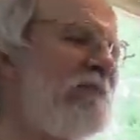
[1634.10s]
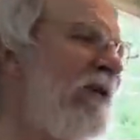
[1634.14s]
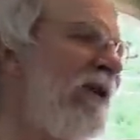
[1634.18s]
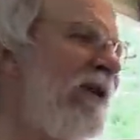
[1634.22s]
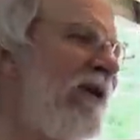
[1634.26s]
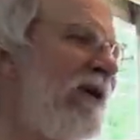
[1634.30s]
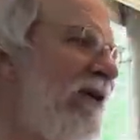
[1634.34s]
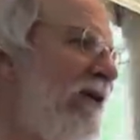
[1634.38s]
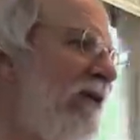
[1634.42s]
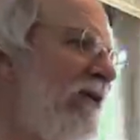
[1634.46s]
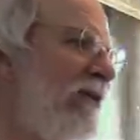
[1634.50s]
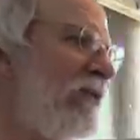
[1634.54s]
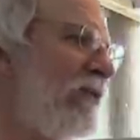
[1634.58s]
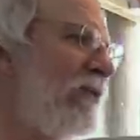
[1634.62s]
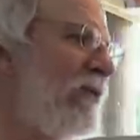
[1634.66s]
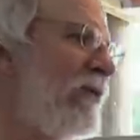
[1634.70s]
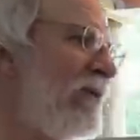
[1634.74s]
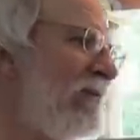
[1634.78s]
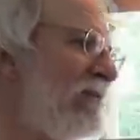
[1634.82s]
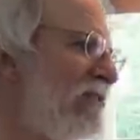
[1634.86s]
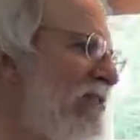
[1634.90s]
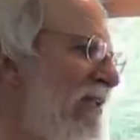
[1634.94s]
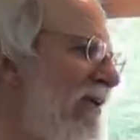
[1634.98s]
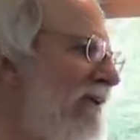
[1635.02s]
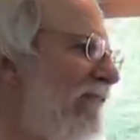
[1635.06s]
plenty of
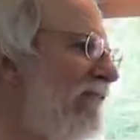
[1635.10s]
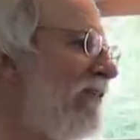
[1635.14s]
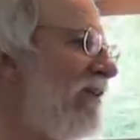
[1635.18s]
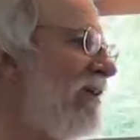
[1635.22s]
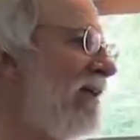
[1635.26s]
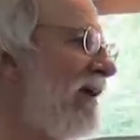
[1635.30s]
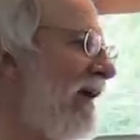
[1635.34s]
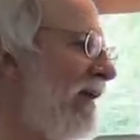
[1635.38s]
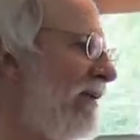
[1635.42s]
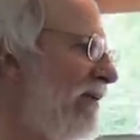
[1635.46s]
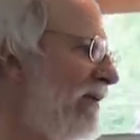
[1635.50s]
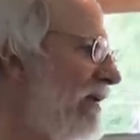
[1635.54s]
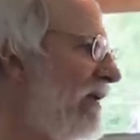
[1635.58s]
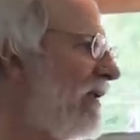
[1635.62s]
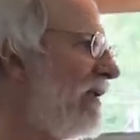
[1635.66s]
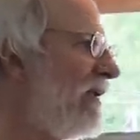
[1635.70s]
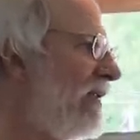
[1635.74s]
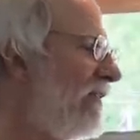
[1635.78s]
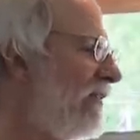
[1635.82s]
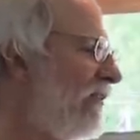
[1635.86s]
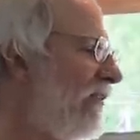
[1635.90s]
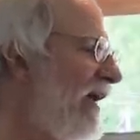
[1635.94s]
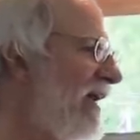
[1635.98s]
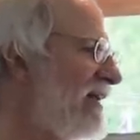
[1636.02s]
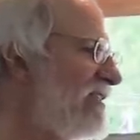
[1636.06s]
earthworms, and they feed on
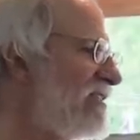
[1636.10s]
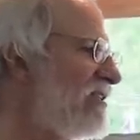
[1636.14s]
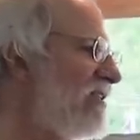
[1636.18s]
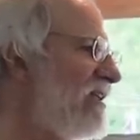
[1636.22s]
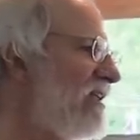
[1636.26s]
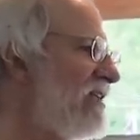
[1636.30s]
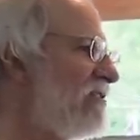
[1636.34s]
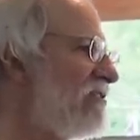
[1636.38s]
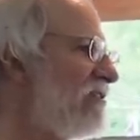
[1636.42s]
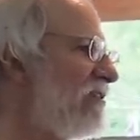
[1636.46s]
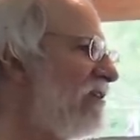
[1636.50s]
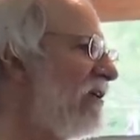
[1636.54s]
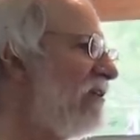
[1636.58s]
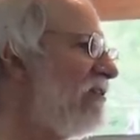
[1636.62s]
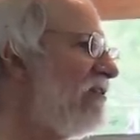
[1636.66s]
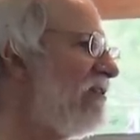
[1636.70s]
lots of things that are